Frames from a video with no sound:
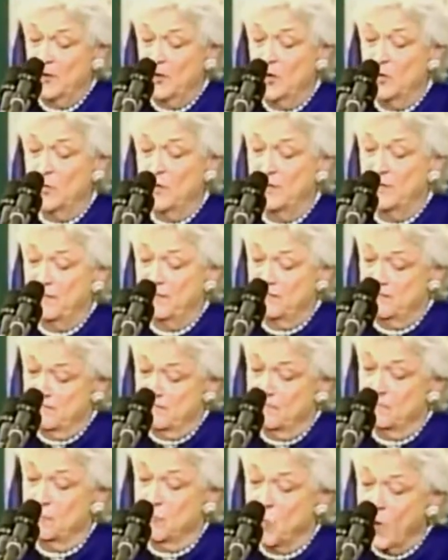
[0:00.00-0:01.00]
who will
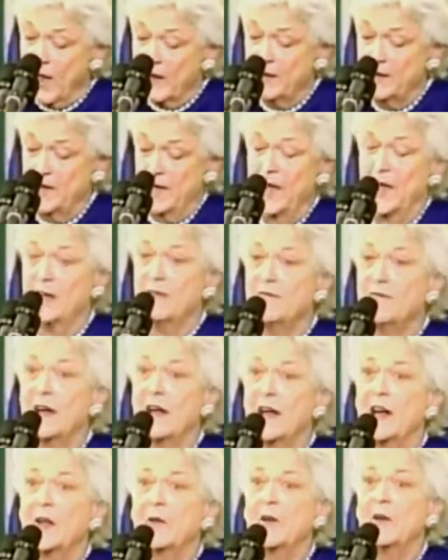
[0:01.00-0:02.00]
one day
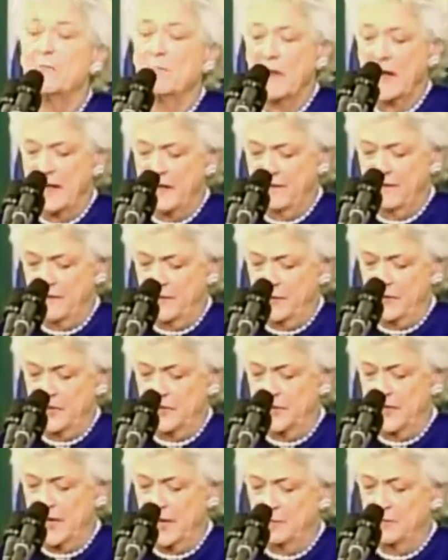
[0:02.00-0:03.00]
follow in my
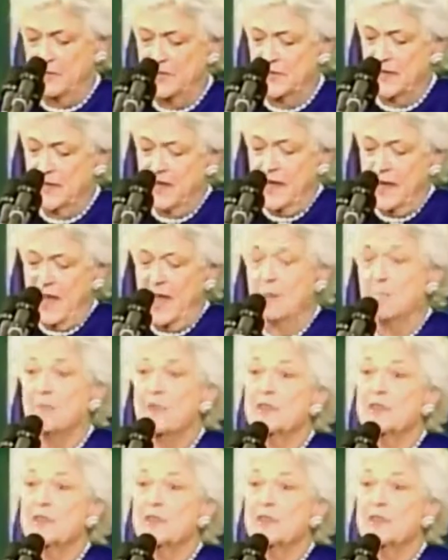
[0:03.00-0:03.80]
footsteps and